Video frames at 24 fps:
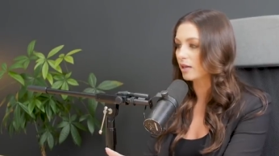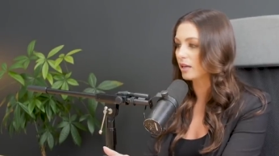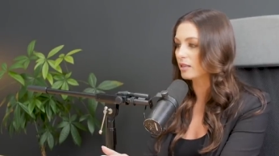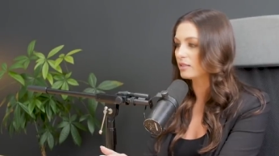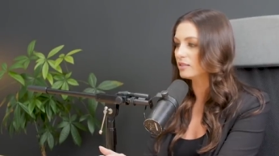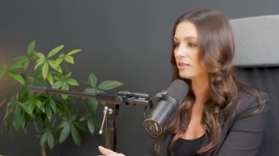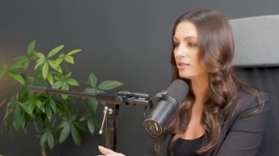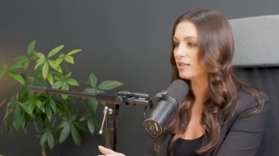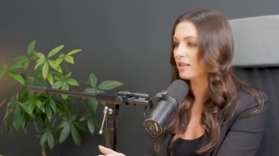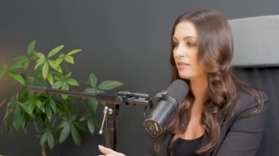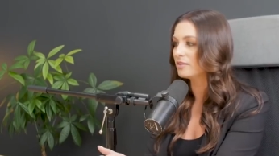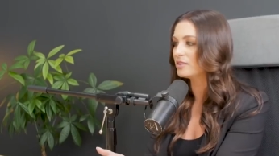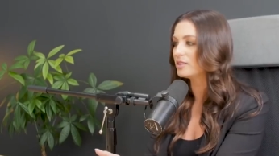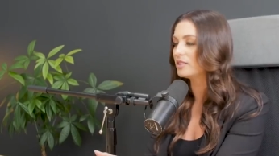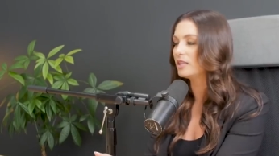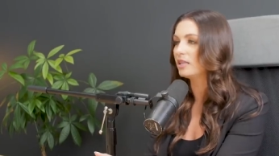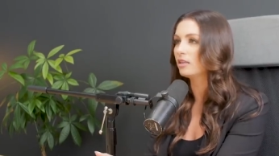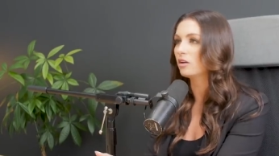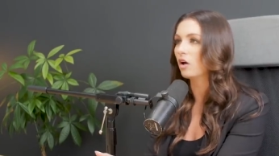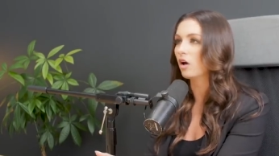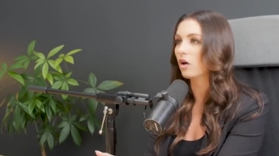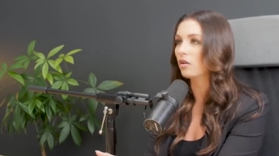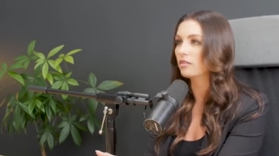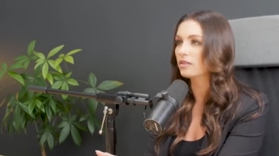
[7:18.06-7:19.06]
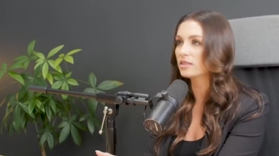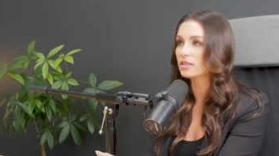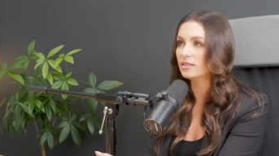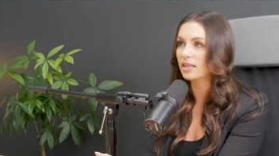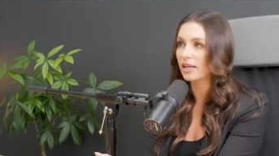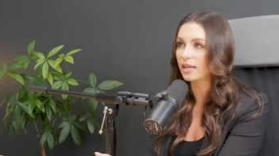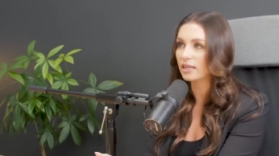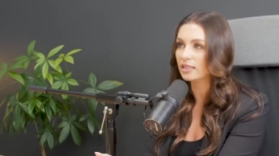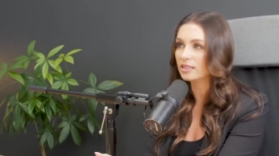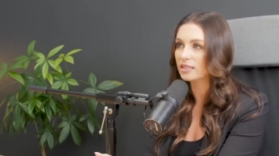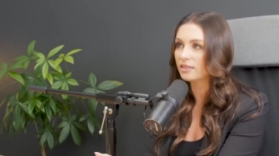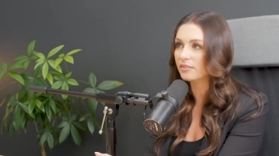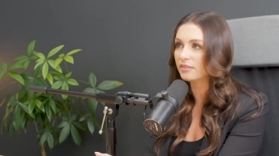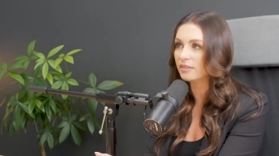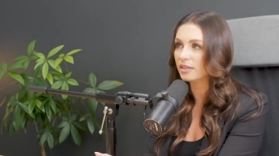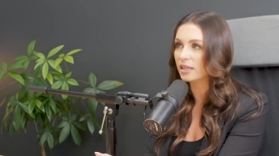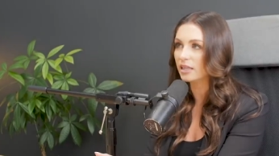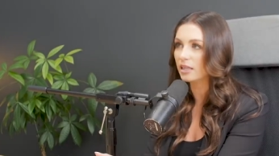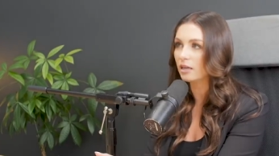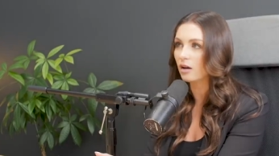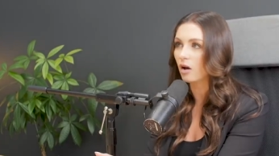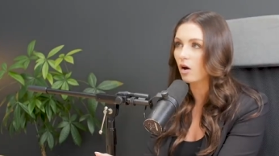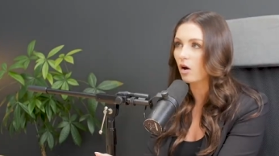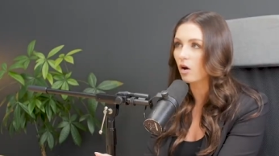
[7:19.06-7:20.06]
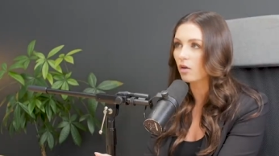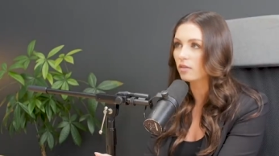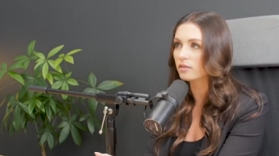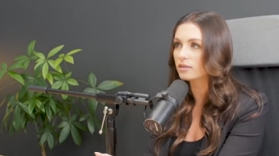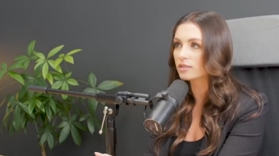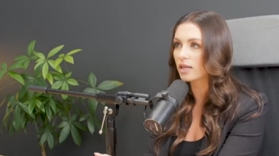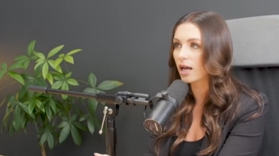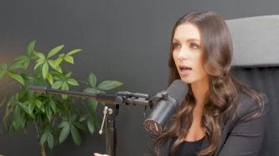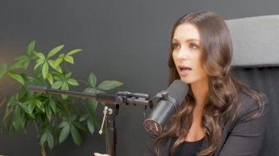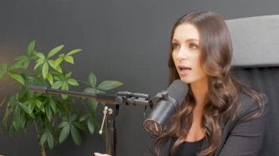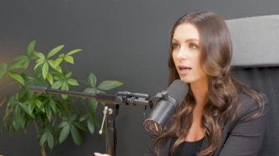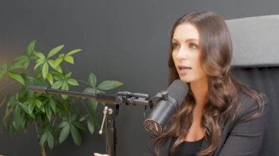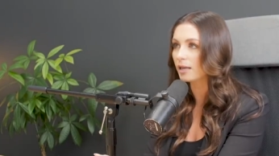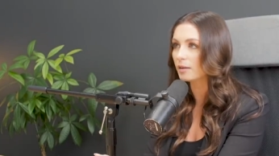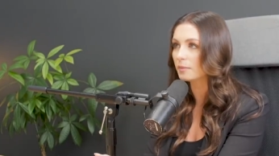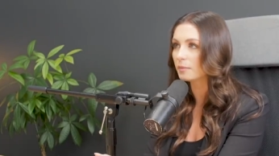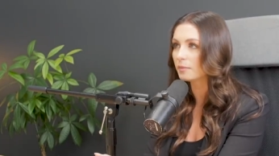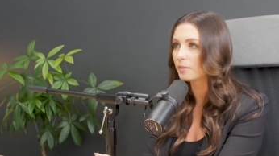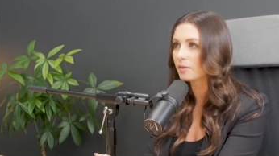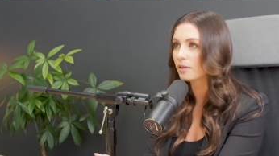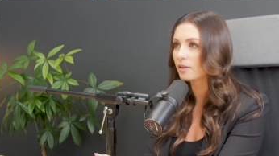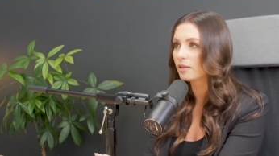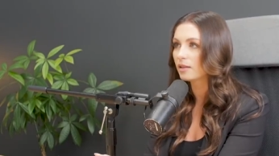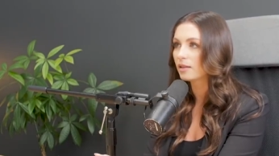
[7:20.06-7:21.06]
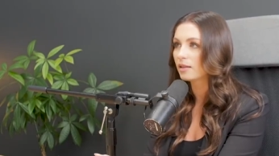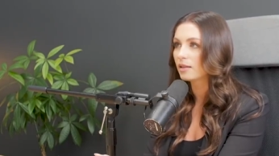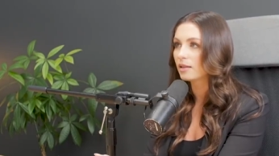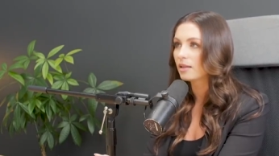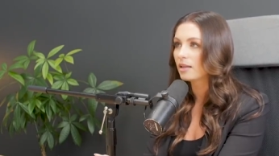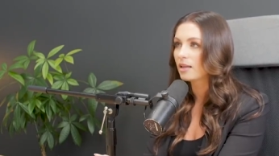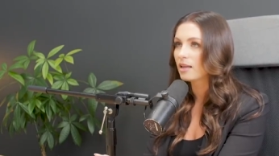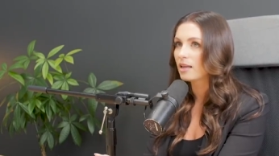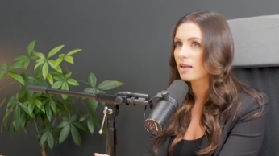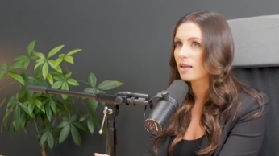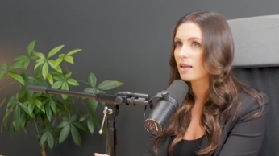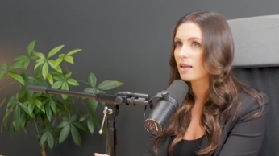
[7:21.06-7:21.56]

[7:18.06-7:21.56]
because they've seen all this negativity all the time.